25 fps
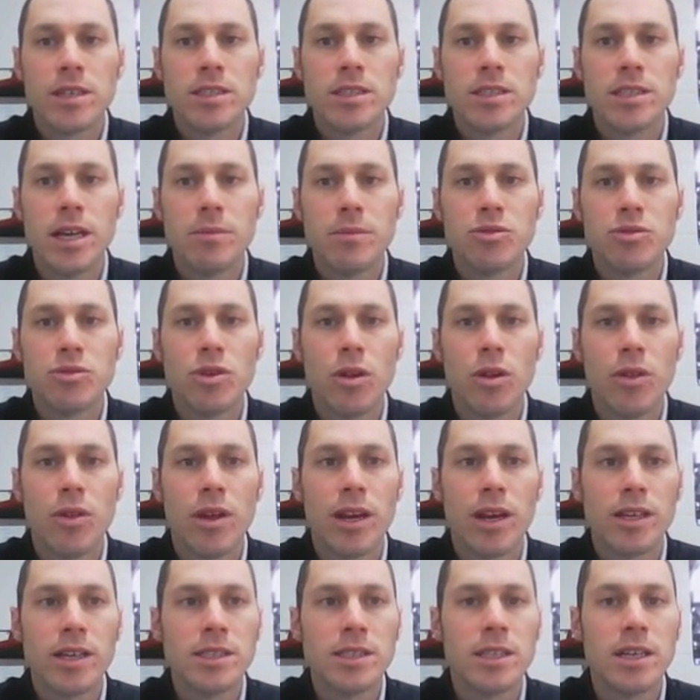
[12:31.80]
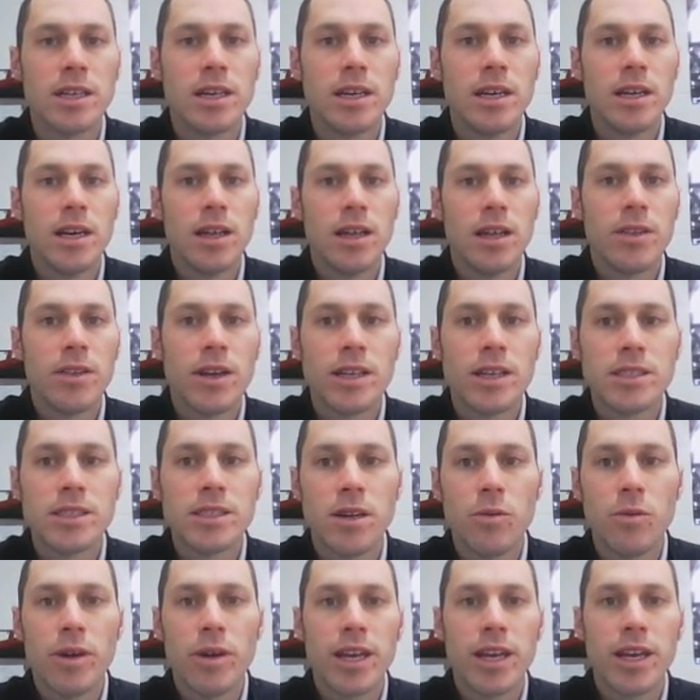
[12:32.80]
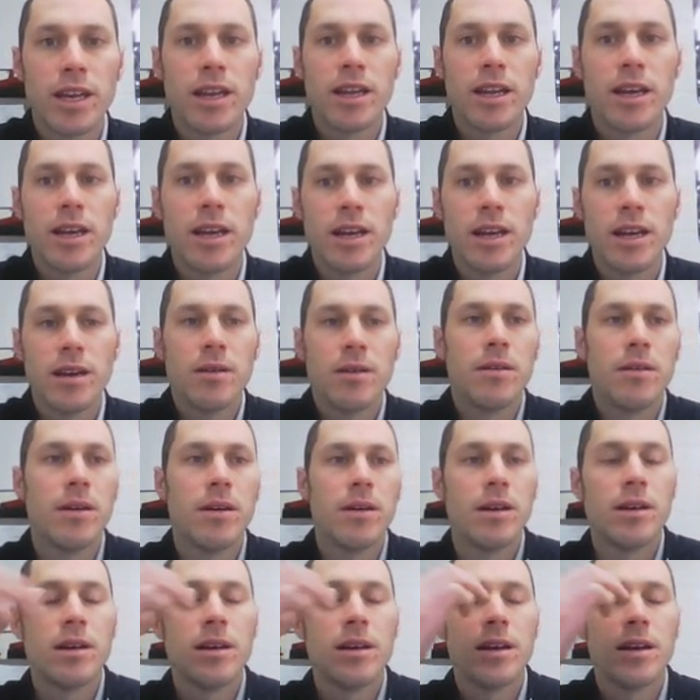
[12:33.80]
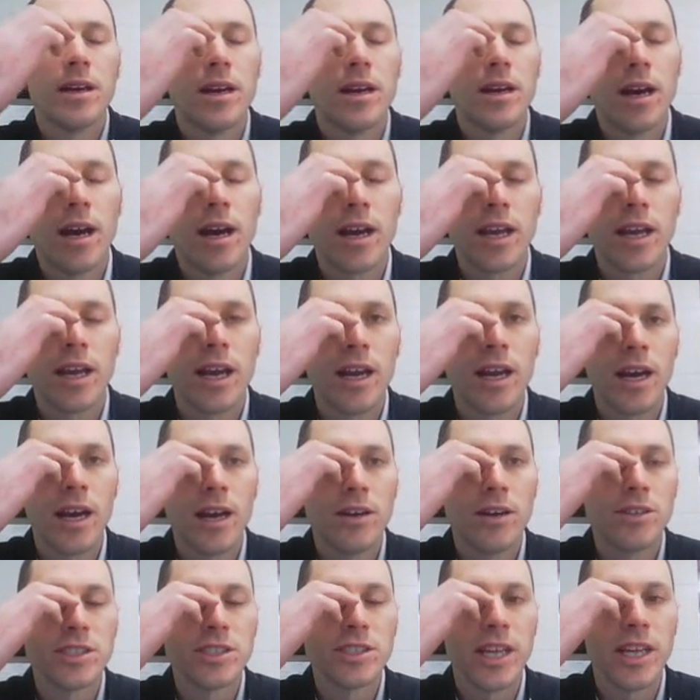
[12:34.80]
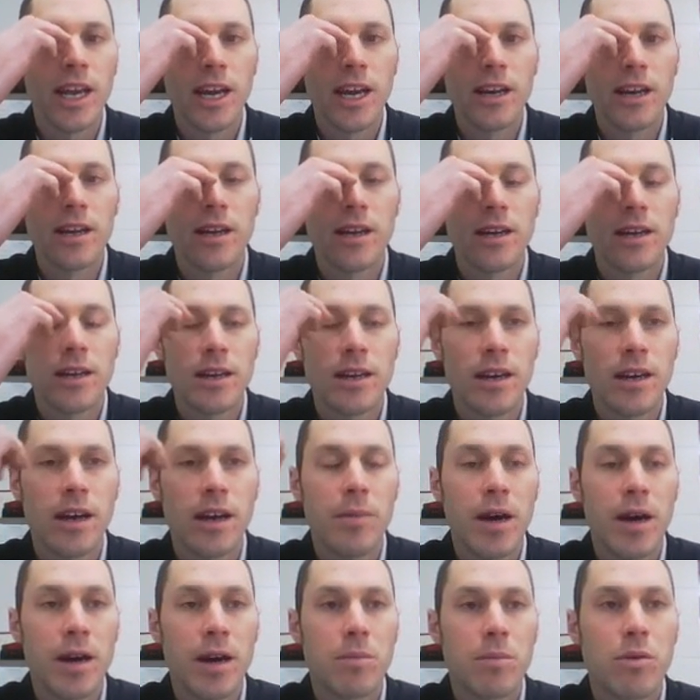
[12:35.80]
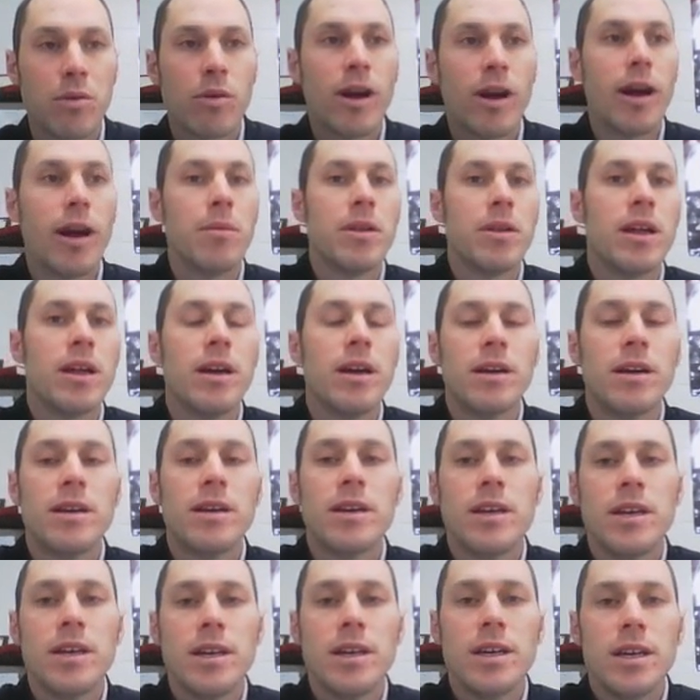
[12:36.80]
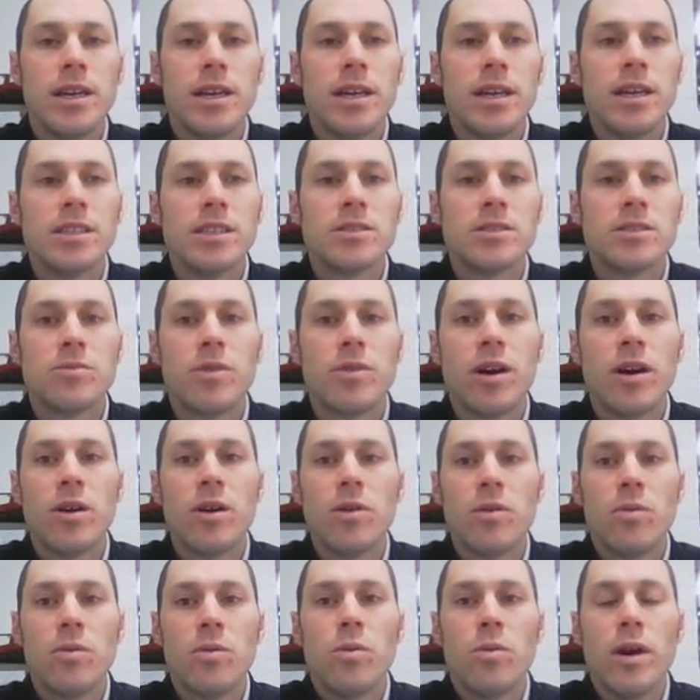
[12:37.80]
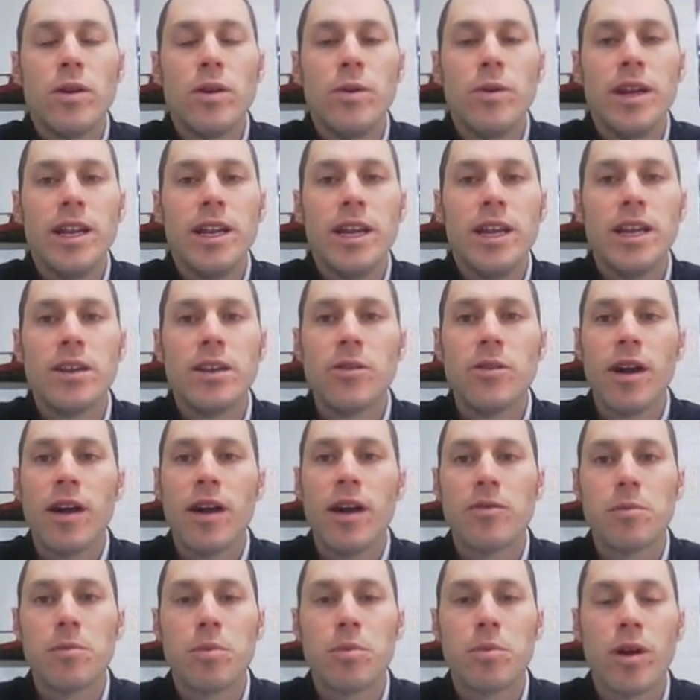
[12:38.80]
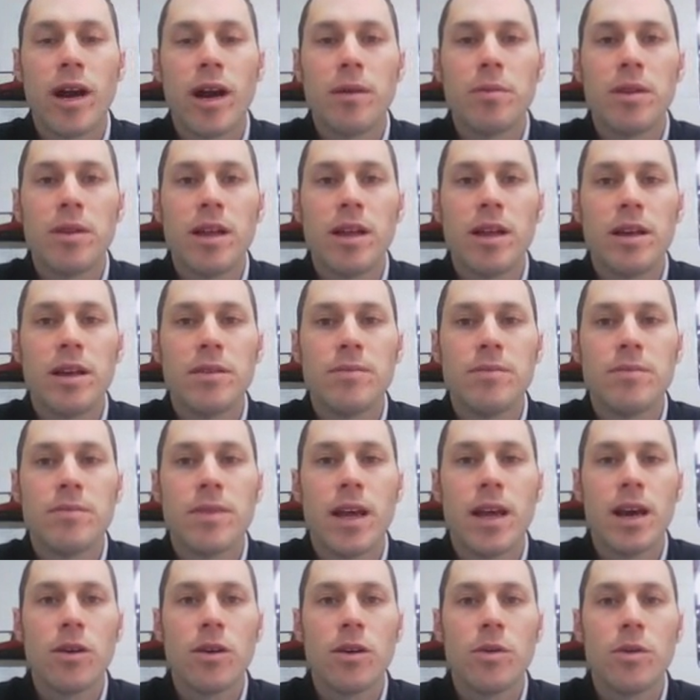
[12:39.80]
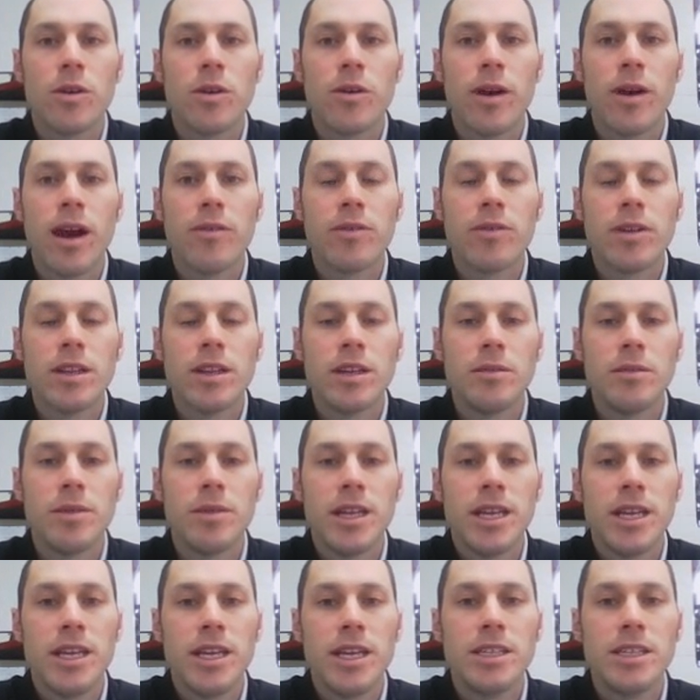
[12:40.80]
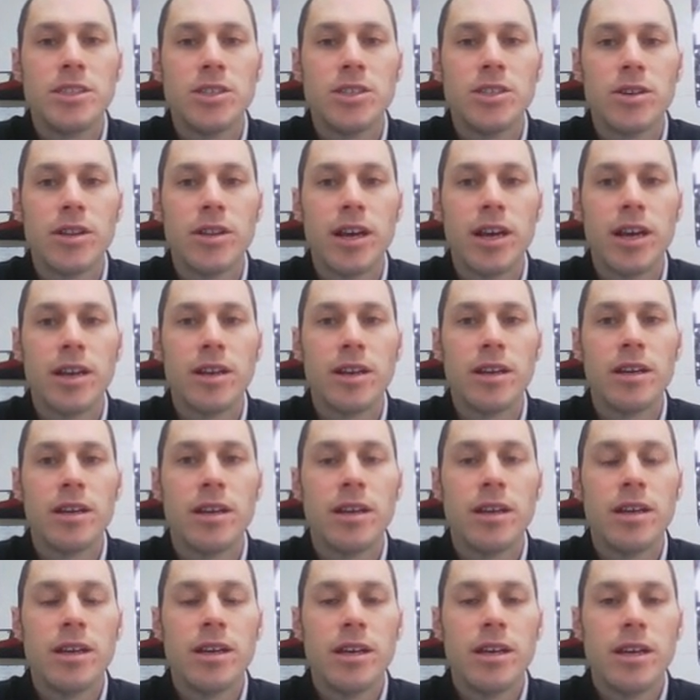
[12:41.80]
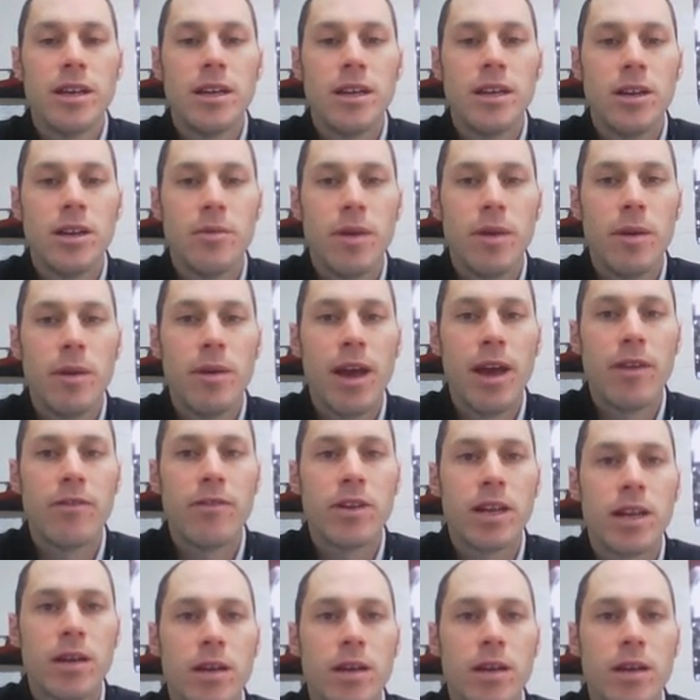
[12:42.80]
conceptual things, things that we can uh, kind of understand about a parabola is, well, what do we need to graph a parabola? how can we graph it a little bit easier than, you know, maybe having